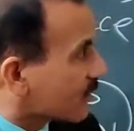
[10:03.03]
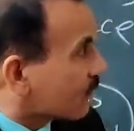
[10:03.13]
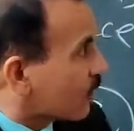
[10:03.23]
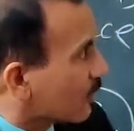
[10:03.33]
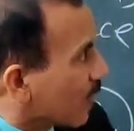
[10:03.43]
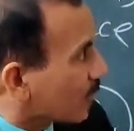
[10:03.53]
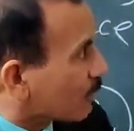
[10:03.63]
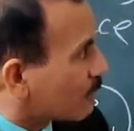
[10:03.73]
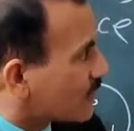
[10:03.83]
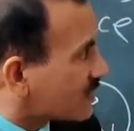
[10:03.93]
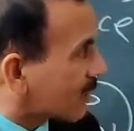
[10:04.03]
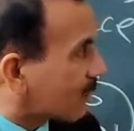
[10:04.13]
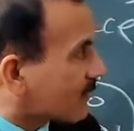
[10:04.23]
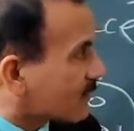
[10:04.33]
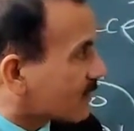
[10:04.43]
Okay, up to this
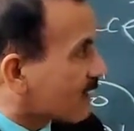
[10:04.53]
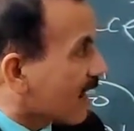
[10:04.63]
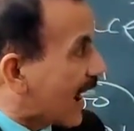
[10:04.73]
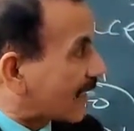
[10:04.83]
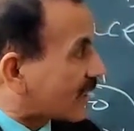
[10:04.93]
temperature. And